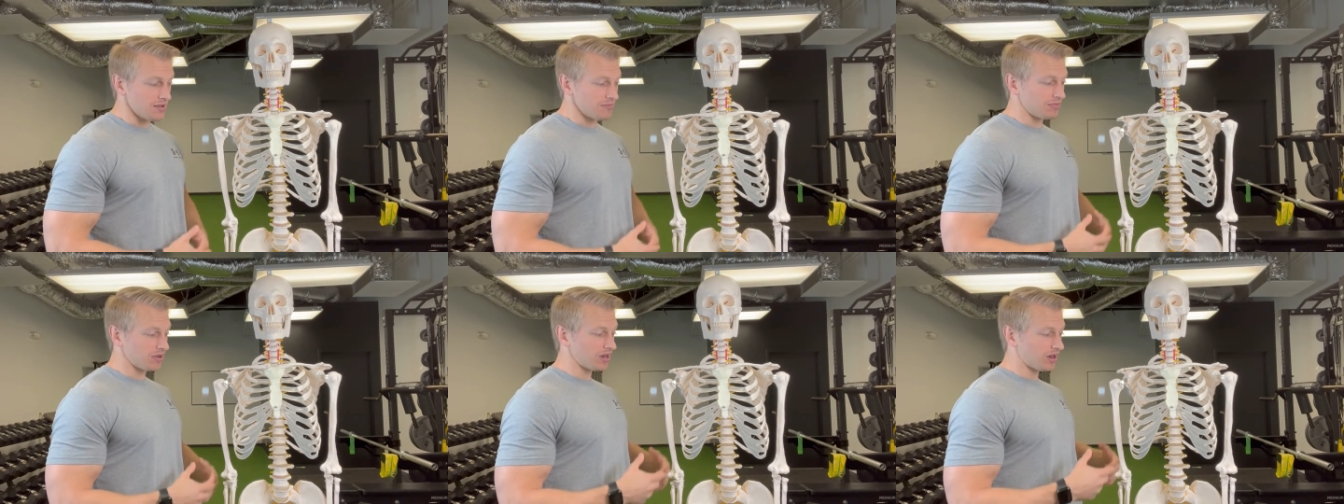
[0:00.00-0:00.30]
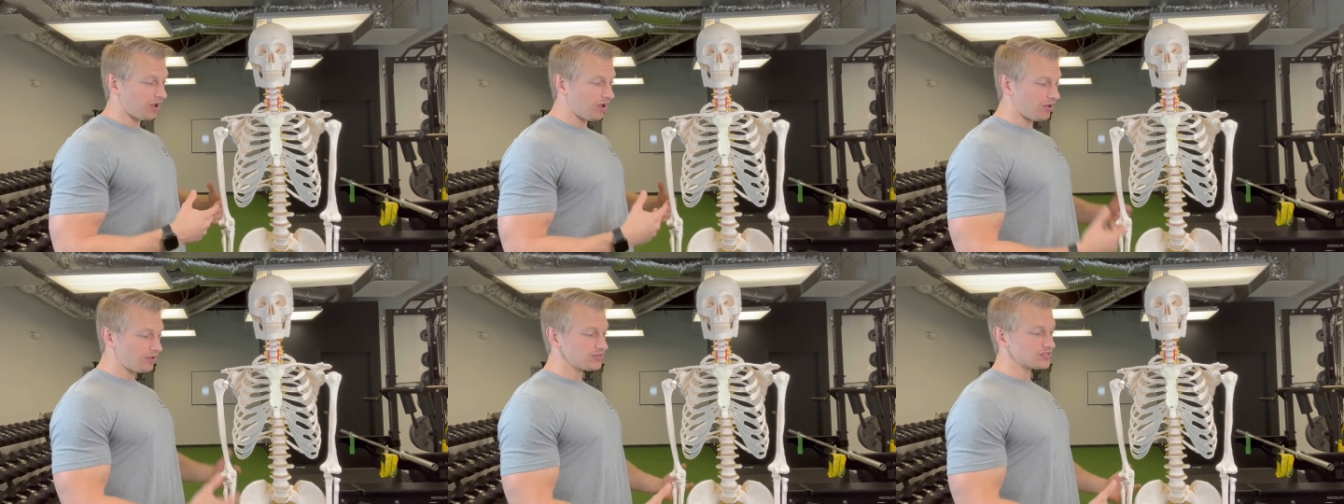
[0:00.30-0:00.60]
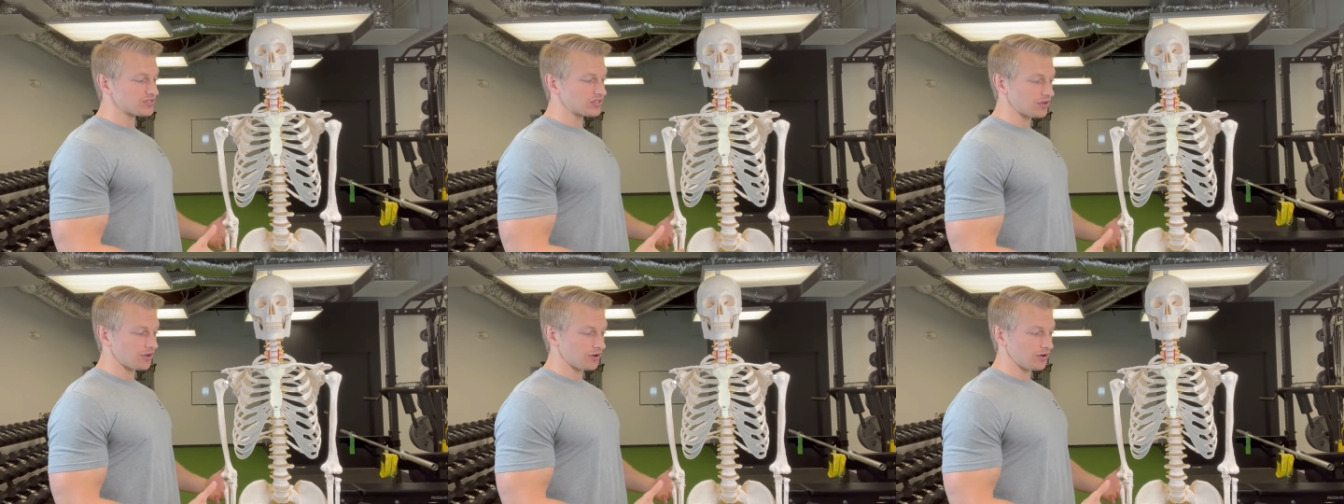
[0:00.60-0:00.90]
but
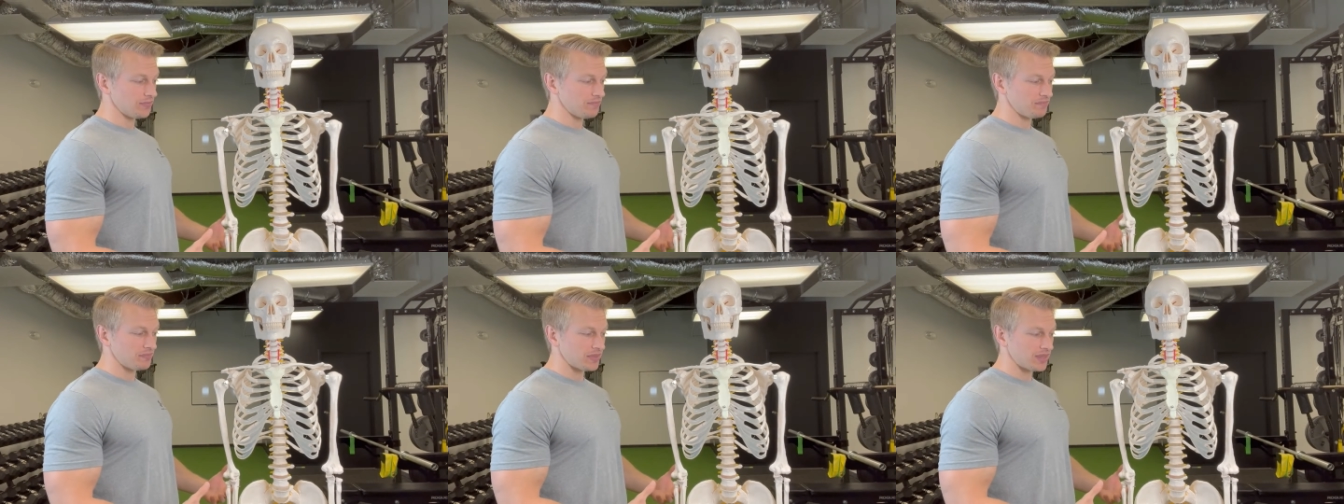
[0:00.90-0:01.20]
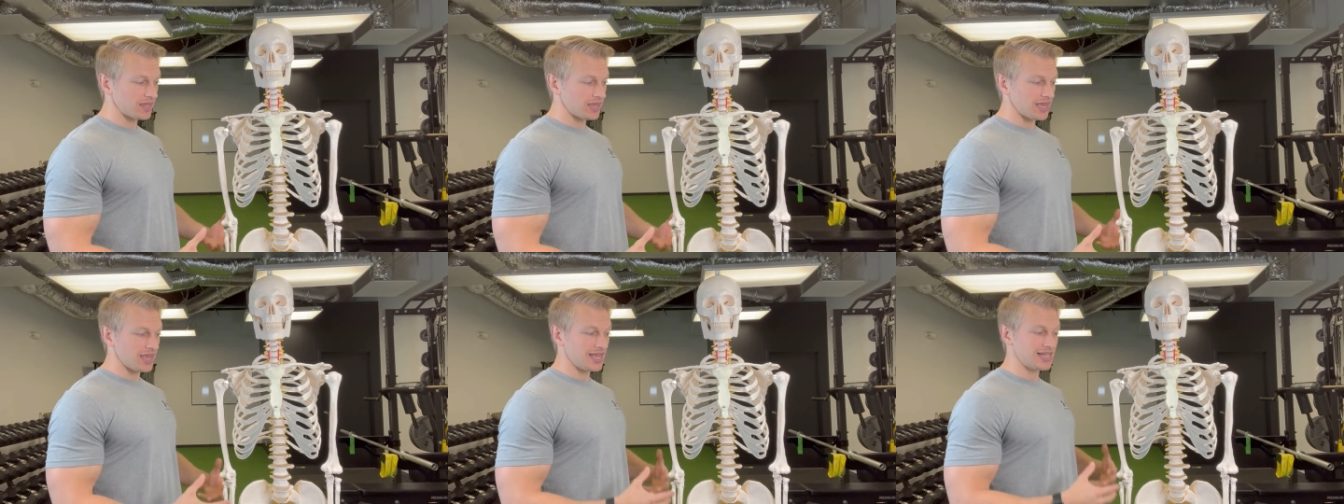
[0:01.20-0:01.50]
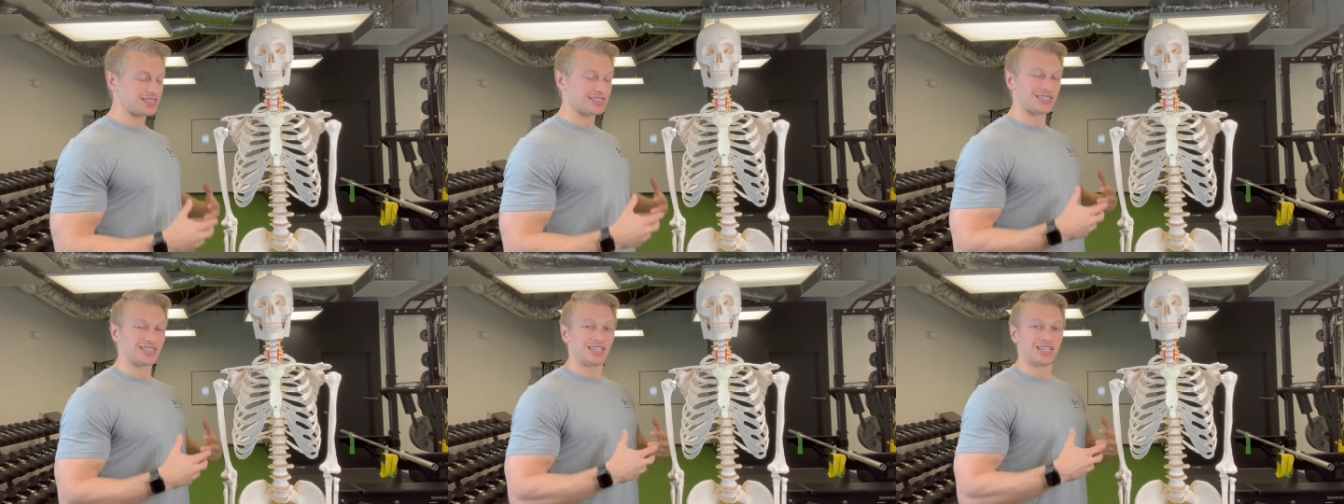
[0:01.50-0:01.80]
also
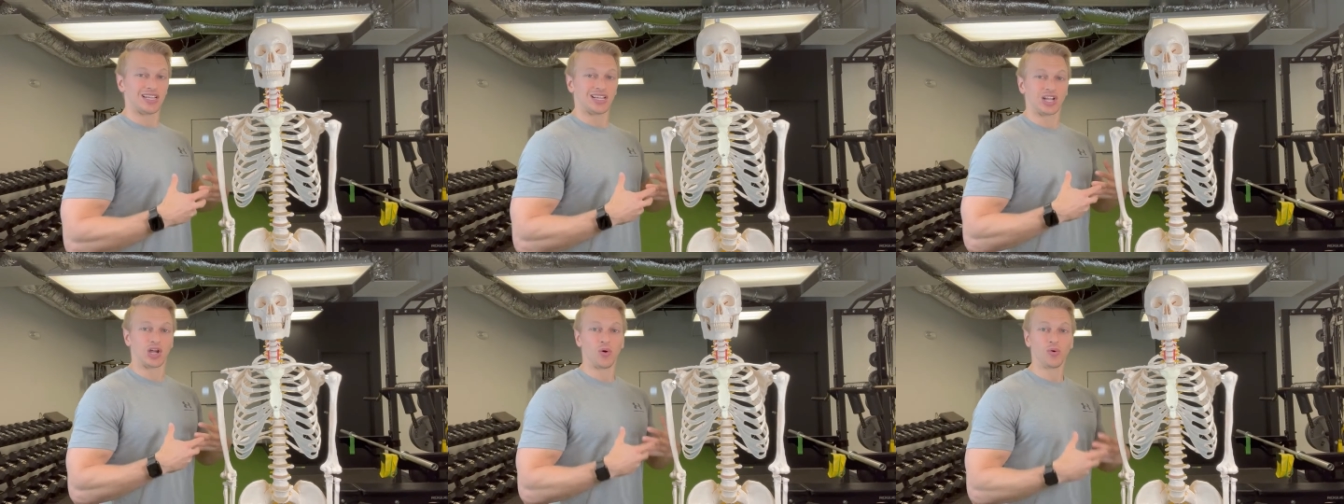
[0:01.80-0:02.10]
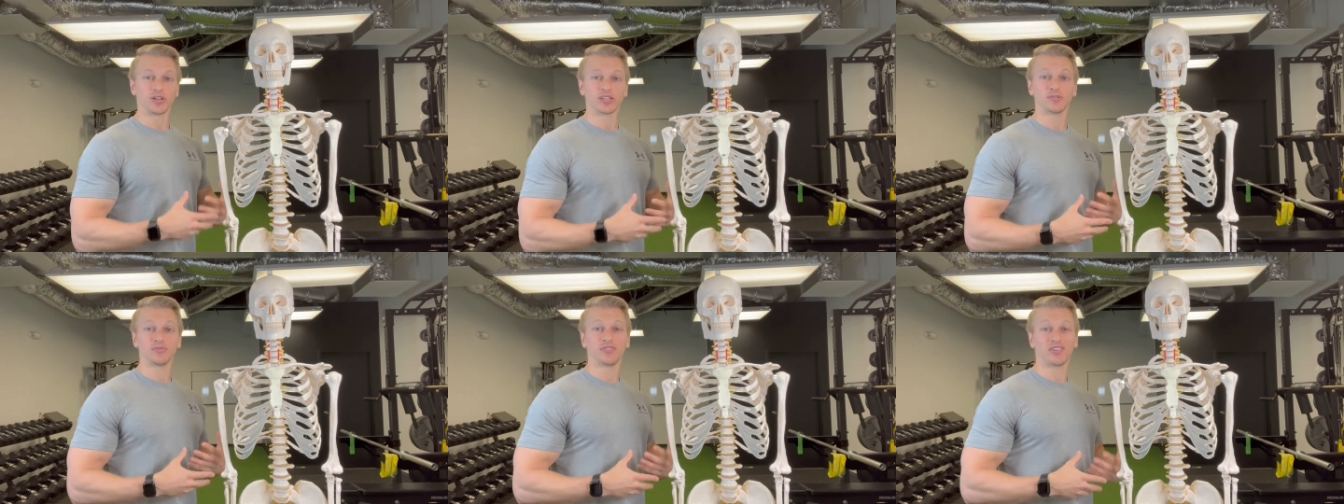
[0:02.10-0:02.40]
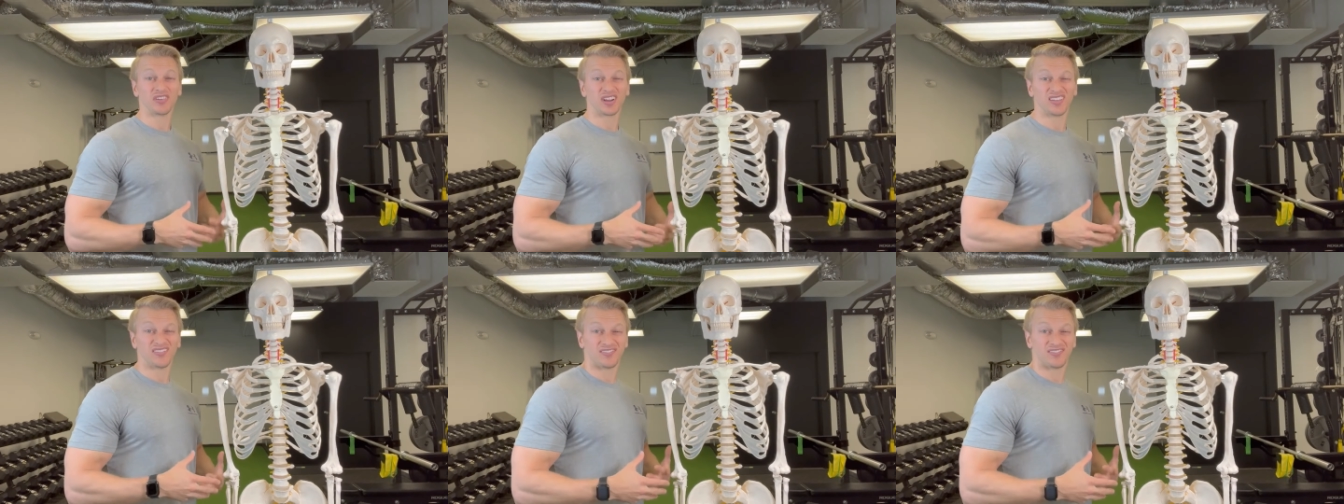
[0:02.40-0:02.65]
it's going to be very,